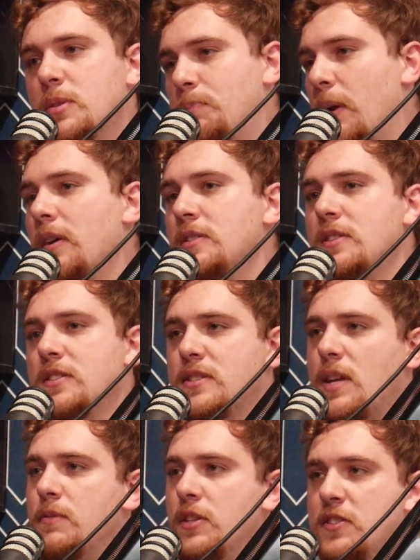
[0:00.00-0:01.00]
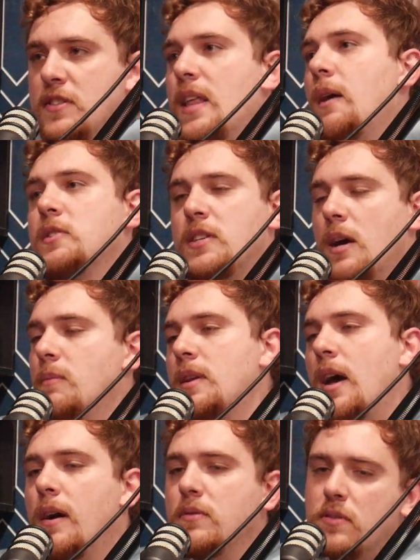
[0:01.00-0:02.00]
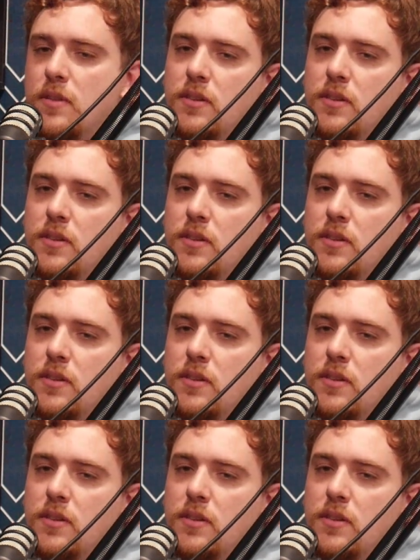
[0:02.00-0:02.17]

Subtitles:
buried in the 70s and now it's coming out